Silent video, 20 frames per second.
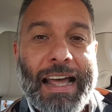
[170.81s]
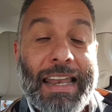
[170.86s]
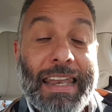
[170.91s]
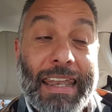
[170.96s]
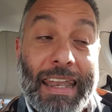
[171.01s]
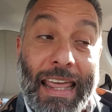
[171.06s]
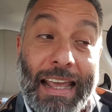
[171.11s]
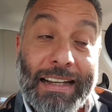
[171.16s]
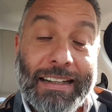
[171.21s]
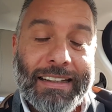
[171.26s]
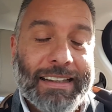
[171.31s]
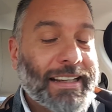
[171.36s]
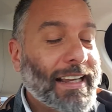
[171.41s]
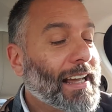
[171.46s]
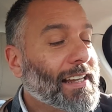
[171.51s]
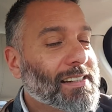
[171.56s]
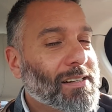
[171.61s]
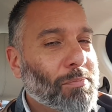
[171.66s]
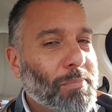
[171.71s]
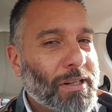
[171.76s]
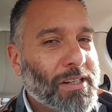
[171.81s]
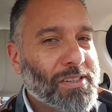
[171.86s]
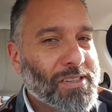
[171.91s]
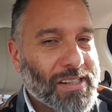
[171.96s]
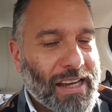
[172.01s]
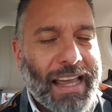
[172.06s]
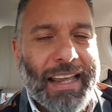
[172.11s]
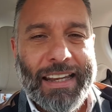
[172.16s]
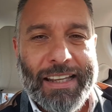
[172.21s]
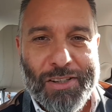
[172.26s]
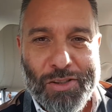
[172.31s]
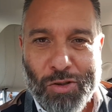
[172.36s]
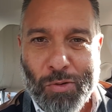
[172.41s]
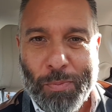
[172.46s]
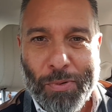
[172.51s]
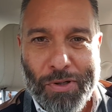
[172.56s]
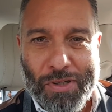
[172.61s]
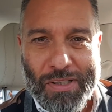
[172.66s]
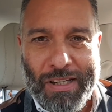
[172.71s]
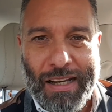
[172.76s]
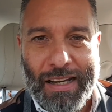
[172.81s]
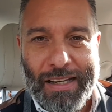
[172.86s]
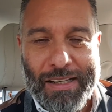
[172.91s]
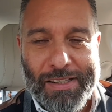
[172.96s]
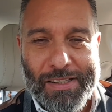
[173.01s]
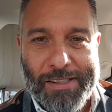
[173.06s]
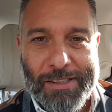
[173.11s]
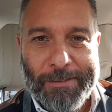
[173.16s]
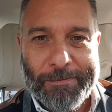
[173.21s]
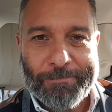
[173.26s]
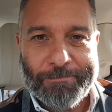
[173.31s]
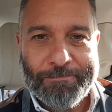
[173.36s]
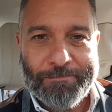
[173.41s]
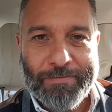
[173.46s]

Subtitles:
Lately, he hasn't been signing superstars